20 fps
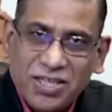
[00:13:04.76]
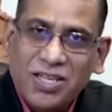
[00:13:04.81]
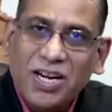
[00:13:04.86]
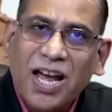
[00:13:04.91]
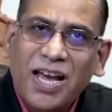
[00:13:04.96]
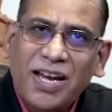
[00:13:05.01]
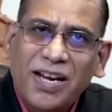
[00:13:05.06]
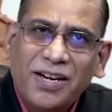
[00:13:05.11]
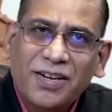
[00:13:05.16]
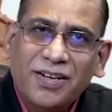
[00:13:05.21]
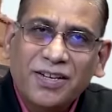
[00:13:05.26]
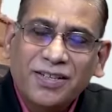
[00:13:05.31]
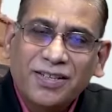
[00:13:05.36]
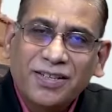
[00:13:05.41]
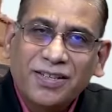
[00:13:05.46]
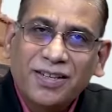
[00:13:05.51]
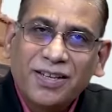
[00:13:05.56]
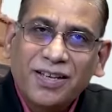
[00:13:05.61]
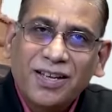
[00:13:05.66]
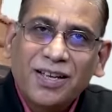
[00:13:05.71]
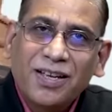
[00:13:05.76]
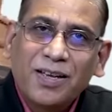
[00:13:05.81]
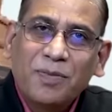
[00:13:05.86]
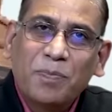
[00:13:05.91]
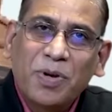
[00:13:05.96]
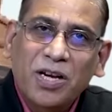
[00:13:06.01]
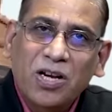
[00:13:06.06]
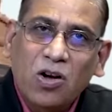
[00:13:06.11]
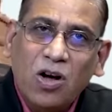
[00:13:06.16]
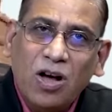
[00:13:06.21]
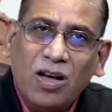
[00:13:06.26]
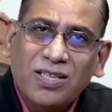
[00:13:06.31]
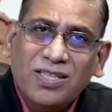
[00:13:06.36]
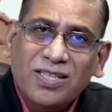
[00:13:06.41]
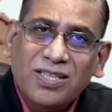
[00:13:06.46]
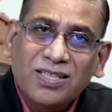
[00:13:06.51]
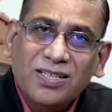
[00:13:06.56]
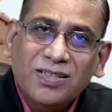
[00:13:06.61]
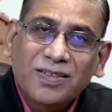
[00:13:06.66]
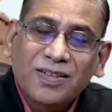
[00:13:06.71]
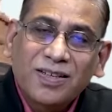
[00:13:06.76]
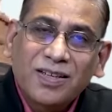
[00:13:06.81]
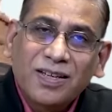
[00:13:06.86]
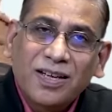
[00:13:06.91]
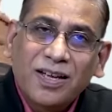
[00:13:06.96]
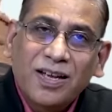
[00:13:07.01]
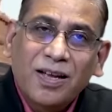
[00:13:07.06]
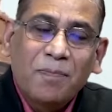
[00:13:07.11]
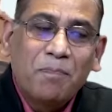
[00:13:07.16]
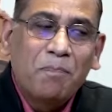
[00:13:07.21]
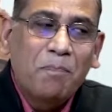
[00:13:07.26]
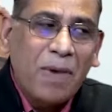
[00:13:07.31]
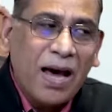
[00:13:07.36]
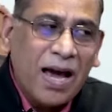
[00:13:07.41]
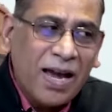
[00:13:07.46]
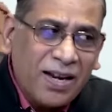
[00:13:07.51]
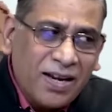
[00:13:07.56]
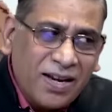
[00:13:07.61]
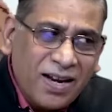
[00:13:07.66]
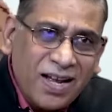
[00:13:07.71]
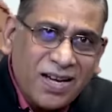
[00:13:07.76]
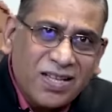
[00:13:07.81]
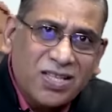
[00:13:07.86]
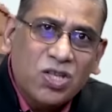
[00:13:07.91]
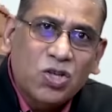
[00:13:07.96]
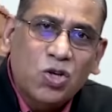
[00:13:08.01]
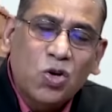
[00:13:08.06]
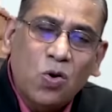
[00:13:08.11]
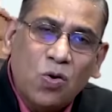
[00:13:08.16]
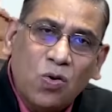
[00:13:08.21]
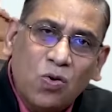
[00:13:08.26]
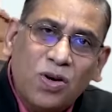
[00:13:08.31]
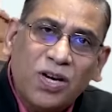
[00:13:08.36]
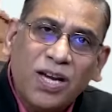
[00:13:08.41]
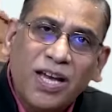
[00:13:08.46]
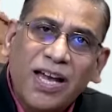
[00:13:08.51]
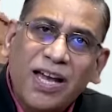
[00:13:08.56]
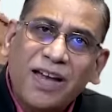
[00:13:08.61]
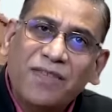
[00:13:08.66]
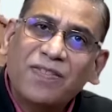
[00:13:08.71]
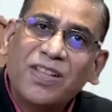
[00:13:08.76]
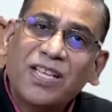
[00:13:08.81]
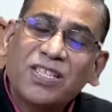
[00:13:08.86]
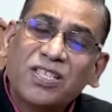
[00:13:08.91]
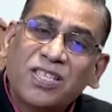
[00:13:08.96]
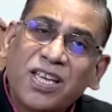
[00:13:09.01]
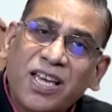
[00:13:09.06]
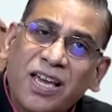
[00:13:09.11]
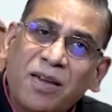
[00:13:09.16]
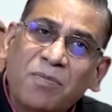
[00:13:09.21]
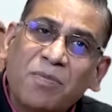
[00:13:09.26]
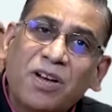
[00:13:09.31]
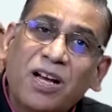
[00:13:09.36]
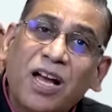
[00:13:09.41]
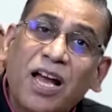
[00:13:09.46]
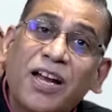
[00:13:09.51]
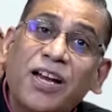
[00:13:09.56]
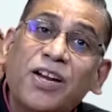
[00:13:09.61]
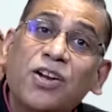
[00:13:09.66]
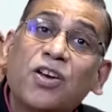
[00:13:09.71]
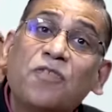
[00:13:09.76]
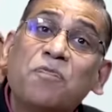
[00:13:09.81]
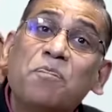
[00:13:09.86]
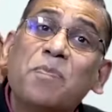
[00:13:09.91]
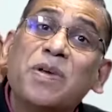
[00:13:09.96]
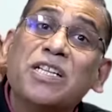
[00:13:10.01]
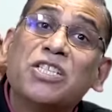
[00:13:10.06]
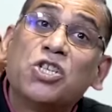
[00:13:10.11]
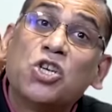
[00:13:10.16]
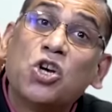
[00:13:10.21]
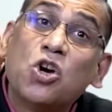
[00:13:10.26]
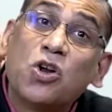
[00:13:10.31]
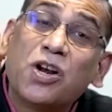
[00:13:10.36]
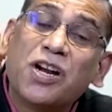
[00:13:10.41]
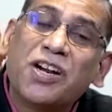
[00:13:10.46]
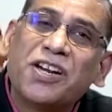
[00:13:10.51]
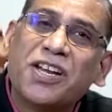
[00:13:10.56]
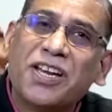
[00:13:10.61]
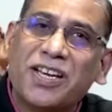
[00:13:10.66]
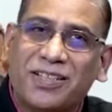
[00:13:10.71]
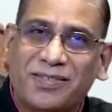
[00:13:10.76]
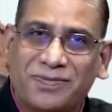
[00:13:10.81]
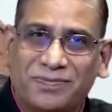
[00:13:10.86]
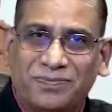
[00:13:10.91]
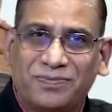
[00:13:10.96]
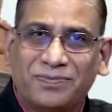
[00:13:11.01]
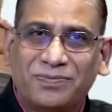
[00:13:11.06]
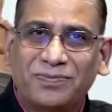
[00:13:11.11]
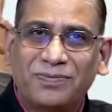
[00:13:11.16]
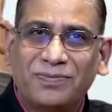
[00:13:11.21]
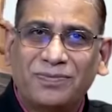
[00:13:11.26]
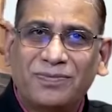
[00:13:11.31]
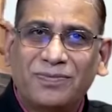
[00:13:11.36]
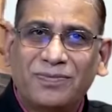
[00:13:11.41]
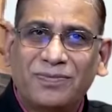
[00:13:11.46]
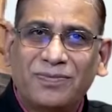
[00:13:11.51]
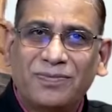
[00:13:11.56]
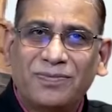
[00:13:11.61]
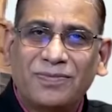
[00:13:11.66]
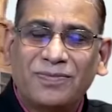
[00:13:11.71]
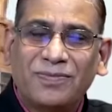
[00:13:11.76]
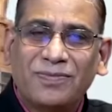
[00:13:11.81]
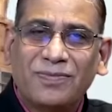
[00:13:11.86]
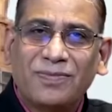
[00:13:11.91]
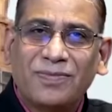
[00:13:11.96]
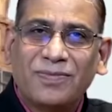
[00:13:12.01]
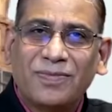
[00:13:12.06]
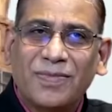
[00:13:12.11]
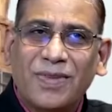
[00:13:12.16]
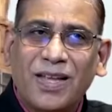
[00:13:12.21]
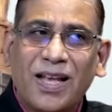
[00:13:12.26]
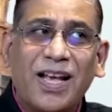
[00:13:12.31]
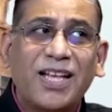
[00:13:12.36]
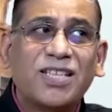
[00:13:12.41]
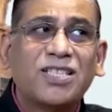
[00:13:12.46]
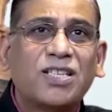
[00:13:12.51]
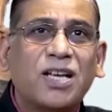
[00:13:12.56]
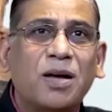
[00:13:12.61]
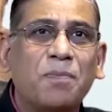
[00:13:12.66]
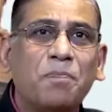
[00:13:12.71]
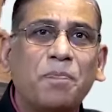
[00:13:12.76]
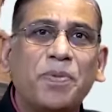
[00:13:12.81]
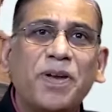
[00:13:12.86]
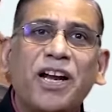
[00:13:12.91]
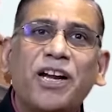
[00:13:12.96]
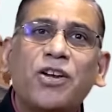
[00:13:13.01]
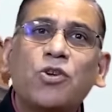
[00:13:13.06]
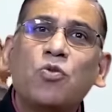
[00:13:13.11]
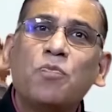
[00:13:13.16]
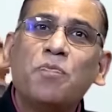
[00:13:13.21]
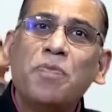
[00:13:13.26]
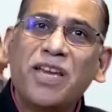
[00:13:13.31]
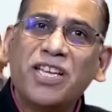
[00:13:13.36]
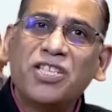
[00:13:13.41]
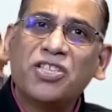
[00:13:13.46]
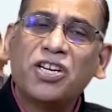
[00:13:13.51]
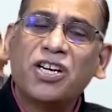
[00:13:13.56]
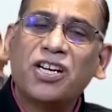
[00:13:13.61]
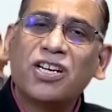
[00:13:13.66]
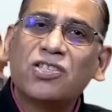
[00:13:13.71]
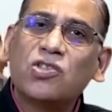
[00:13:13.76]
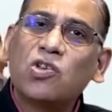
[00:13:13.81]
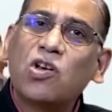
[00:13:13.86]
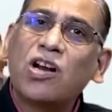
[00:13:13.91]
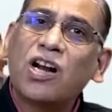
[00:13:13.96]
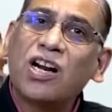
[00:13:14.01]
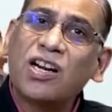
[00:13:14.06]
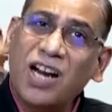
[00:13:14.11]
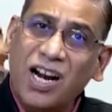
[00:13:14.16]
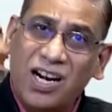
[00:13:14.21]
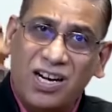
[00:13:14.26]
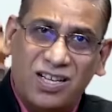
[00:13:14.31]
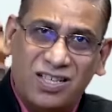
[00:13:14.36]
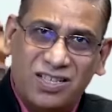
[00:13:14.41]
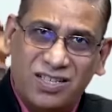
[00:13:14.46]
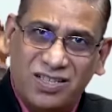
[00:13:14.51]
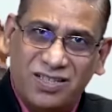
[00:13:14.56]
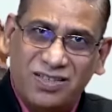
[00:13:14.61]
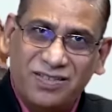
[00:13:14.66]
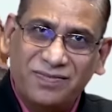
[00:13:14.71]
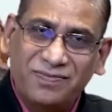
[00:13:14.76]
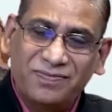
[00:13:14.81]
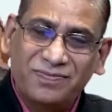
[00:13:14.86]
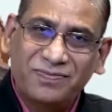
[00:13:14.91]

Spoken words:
is right because minors don't have the same kind of maturity as compared to majors or adults.